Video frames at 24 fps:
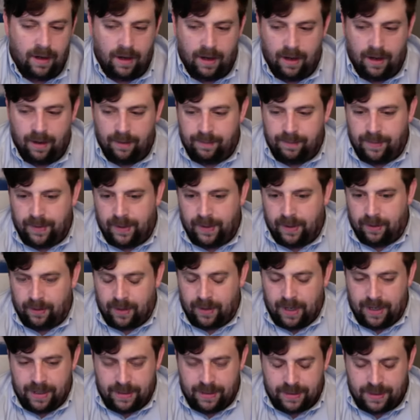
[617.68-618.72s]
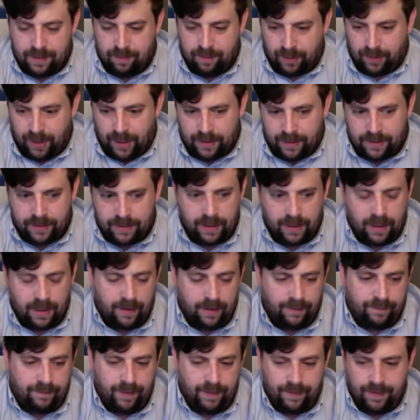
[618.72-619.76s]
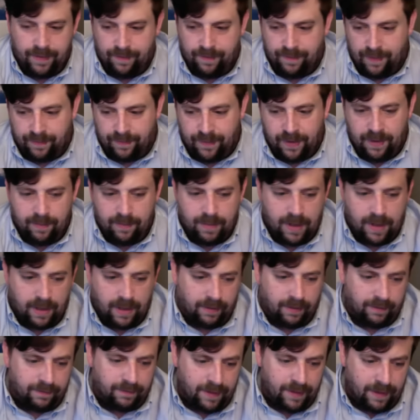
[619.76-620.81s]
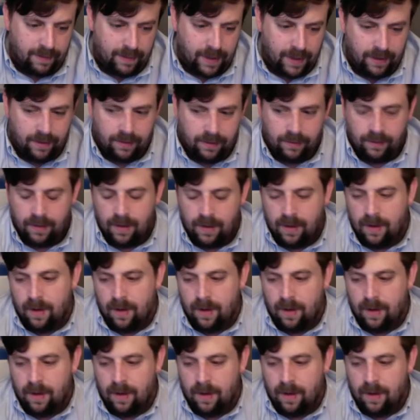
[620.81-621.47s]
you know, kind of split 50-50 male and female.